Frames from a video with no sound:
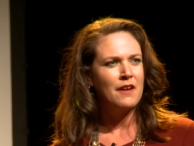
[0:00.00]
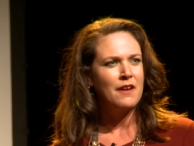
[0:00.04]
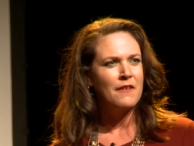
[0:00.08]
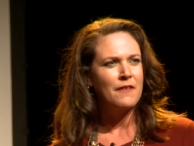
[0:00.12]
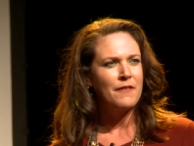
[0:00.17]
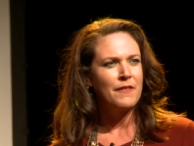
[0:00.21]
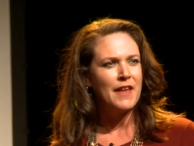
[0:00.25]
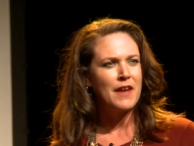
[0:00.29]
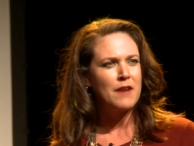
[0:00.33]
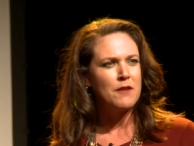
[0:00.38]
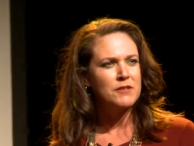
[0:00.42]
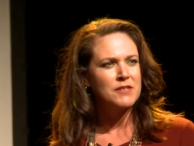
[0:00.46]

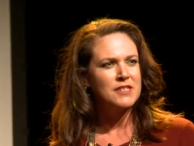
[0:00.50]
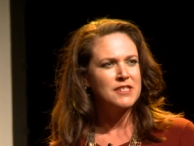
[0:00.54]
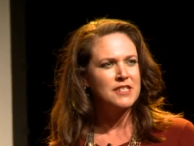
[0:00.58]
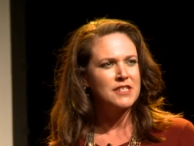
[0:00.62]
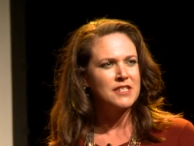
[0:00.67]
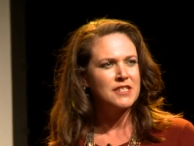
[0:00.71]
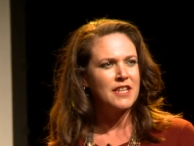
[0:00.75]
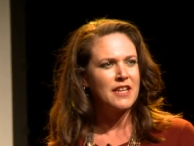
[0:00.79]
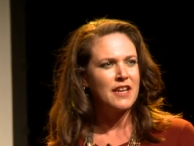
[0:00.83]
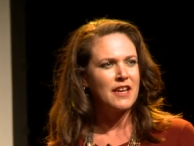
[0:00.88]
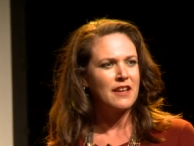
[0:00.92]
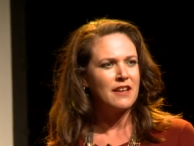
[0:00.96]
That was the
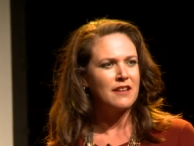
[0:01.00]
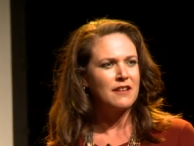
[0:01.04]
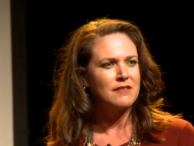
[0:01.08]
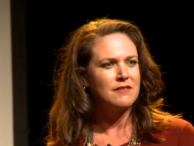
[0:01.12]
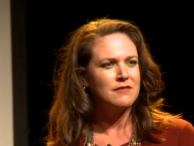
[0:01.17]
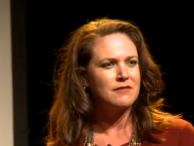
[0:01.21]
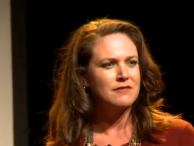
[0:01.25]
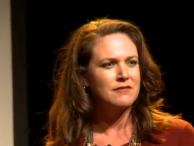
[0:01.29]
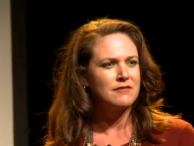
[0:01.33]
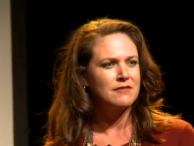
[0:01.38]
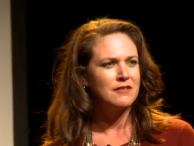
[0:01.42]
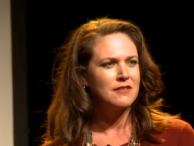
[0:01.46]
day
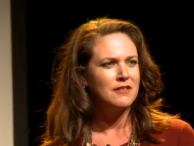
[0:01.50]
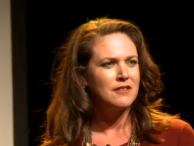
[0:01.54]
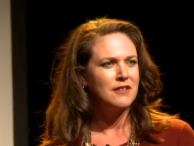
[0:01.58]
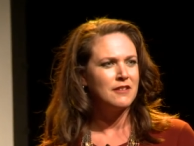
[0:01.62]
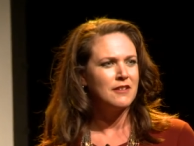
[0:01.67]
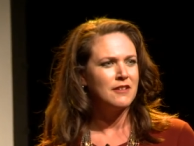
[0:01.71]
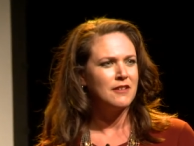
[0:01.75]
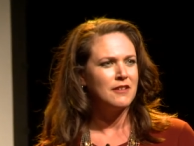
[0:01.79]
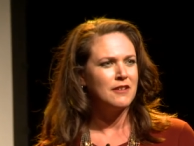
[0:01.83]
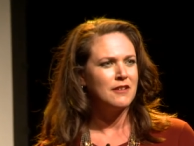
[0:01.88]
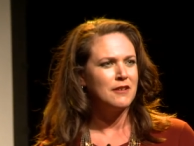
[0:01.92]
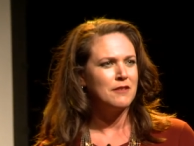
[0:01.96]

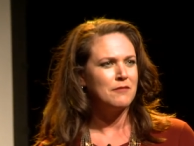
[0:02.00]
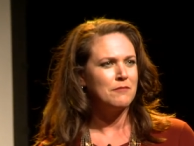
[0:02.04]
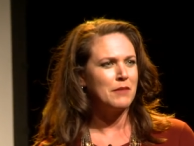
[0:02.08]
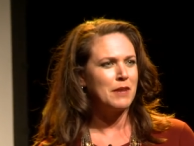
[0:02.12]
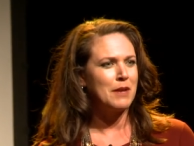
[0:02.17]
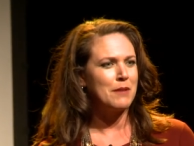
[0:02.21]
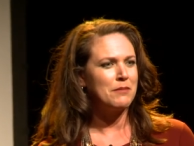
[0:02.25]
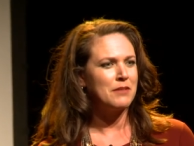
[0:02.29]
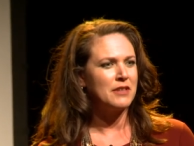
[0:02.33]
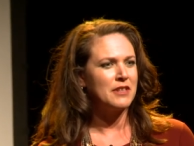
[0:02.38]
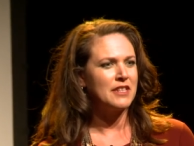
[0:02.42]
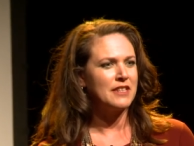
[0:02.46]
my
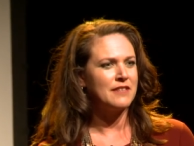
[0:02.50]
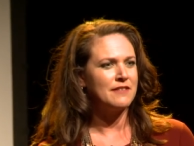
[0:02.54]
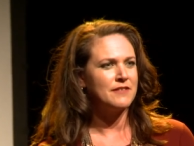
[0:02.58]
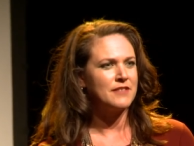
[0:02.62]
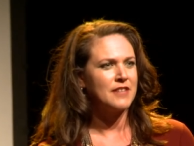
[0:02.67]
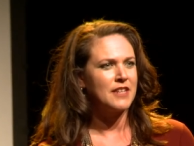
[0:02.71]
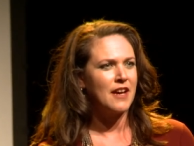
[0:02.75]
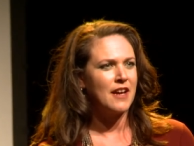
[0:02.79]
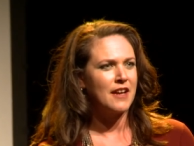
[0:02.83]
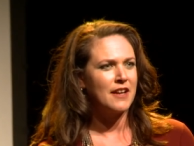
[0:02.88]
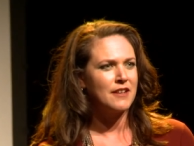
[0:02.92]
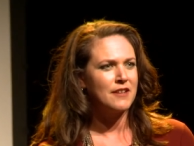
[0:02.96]
belief
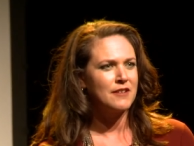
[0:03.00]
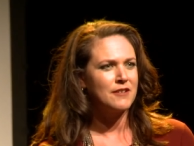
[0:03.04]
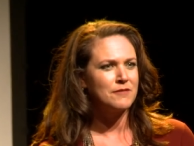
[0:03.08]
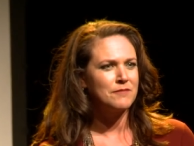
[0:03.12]
died.